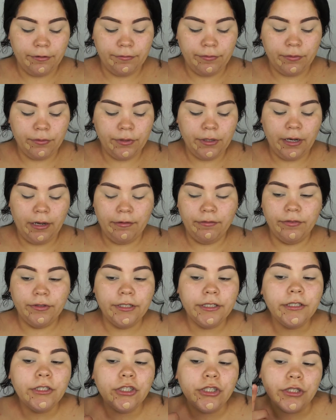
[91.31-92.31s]
full
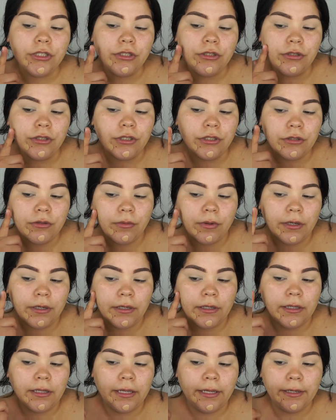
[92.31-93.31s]
coverage and you just want
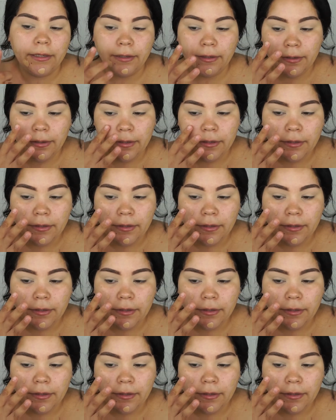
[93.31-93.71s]
to like